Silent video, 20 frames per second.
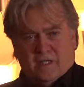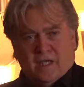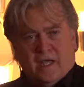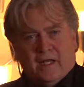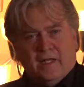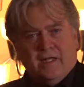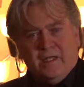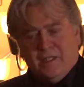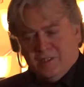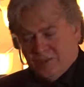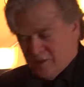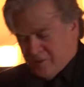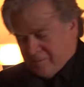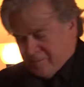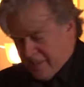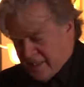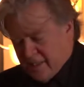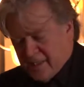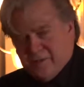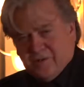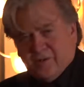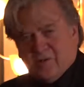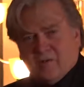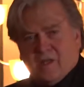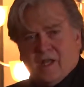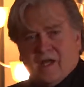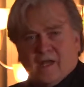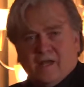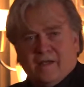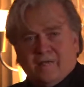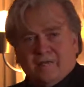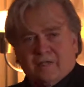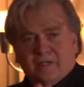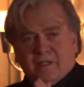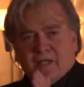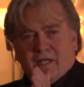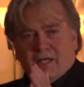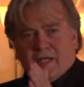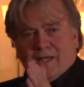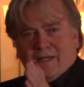And he's going to be in their lives
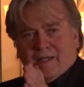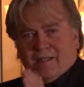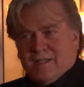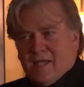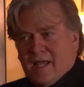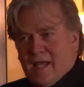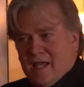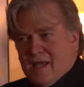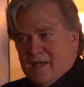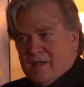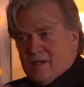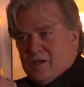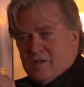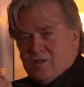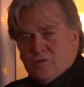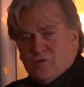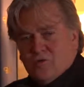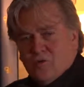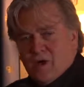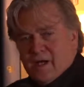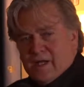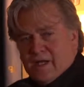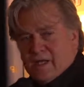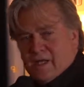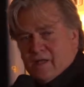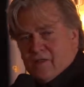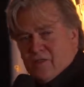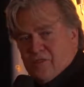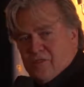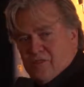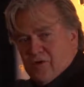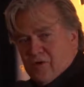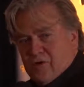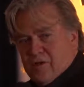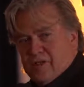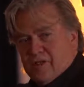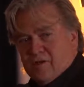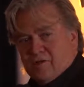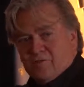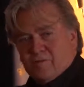10, 20, and 30
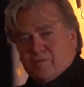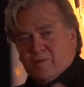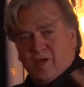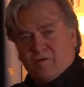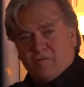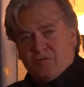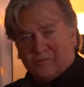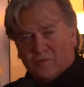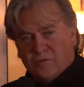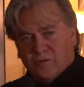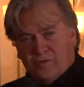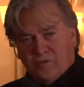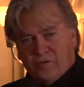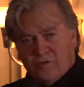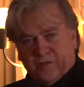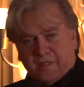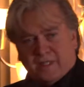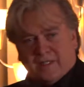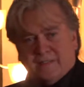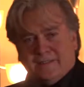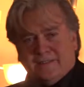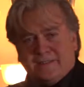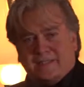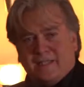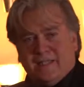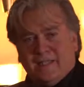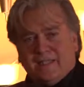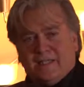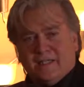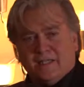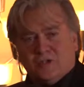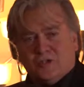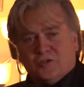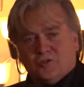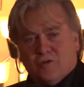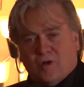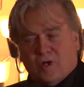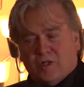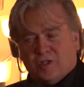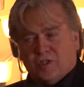years from now from two things,
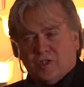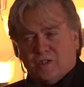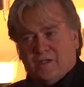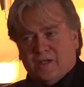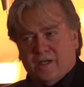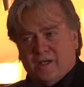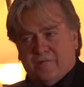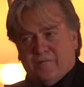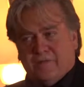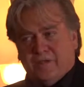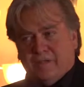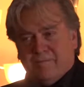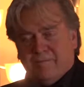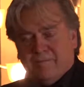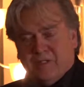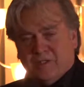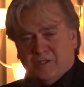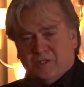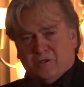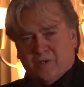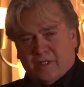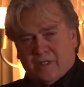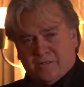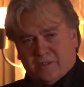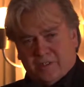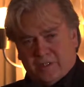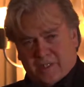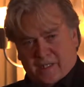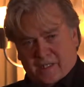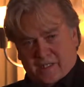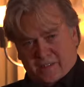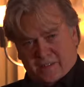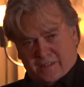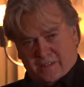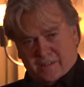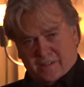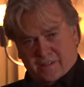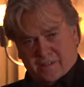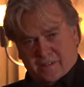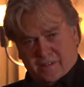deconstruction of the administrative state
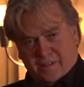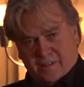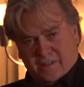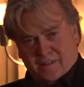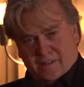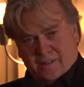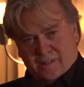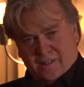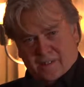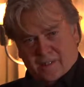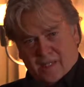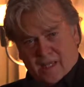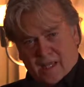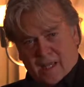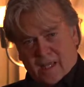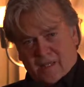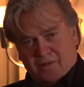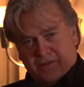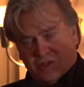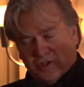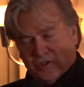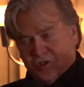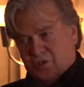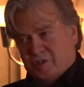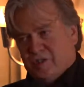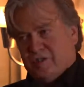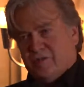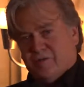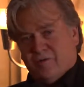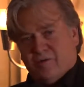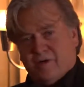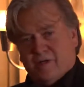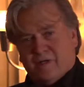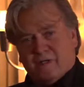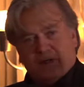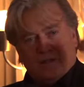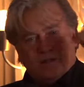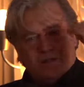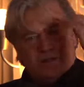and the judiciary.